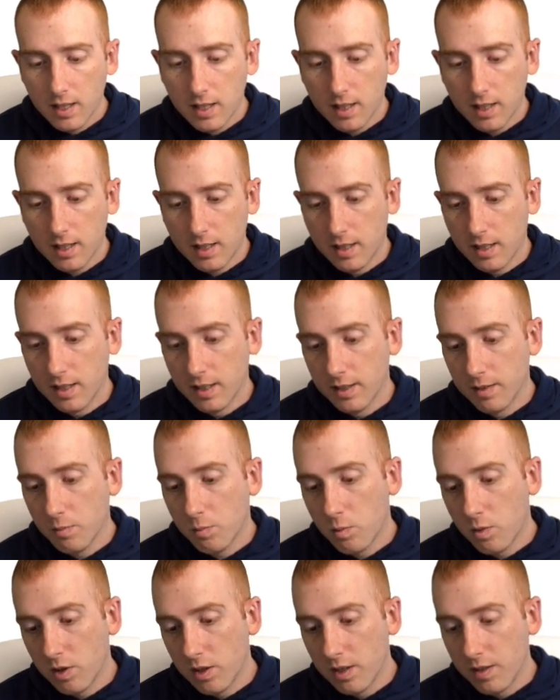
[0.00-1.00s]
Uh,
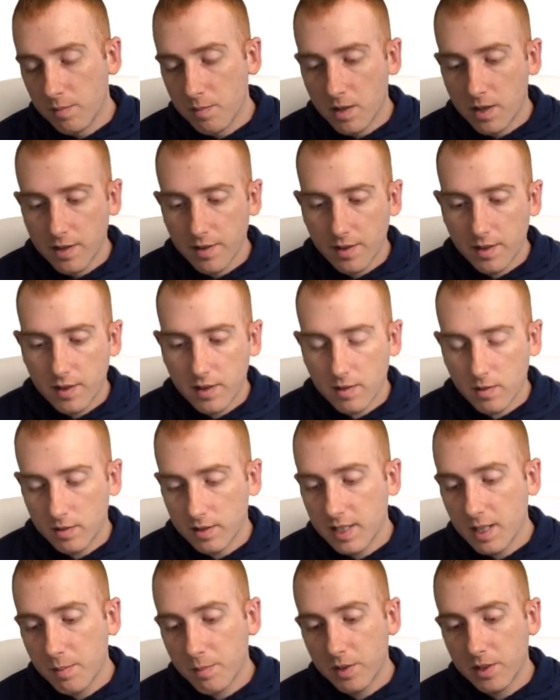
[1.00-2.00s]
one month or
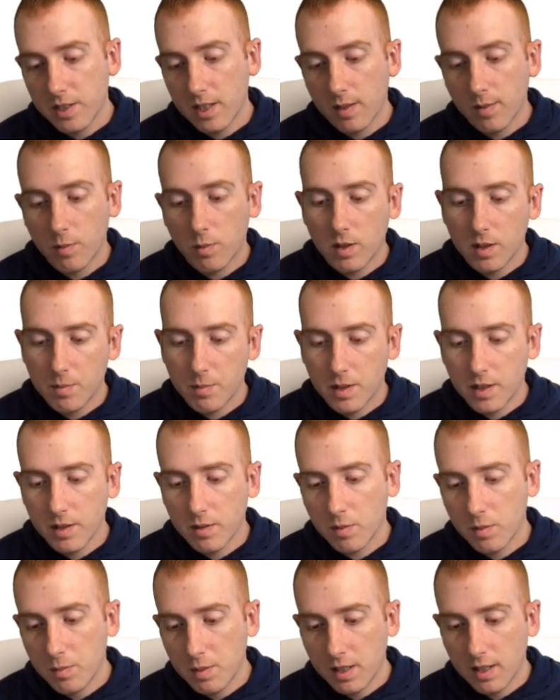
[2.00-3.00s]
ten percent of one
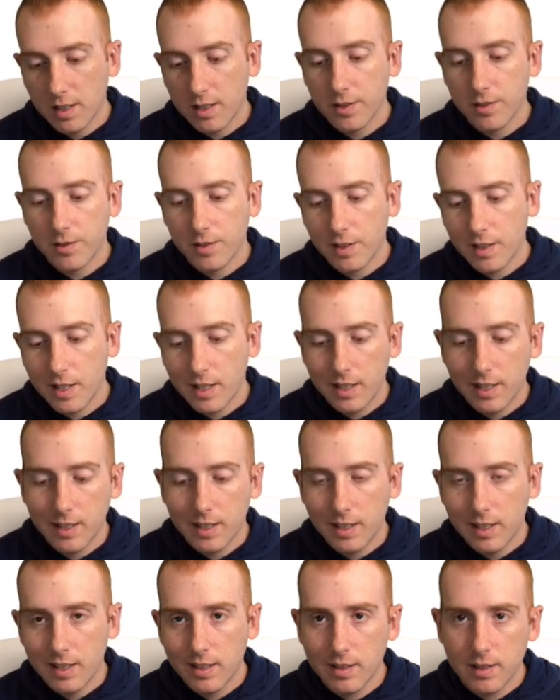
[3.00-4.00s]
month would be one hundred
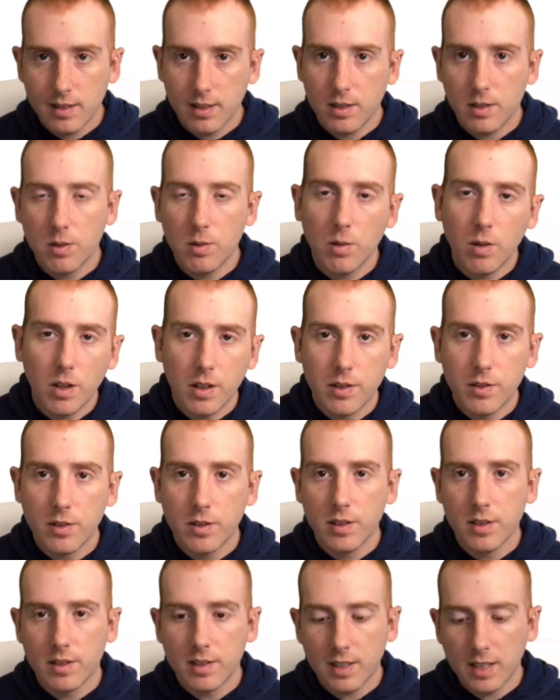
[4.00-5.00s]
ninety. Let's say two
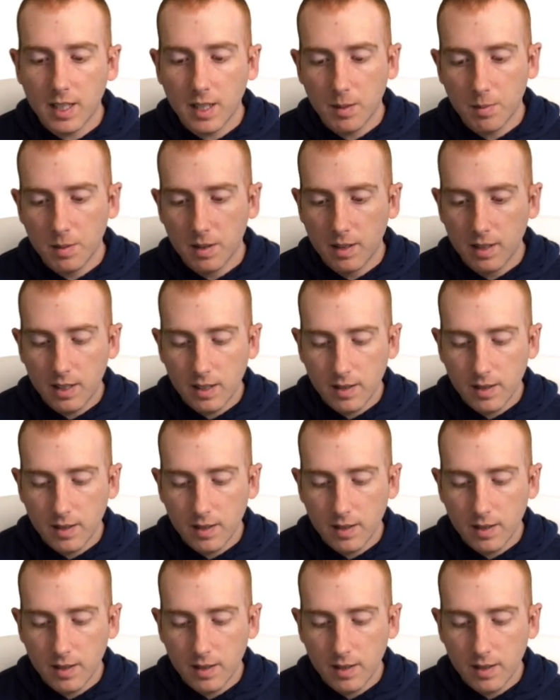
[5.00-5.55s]
hundred just to keep it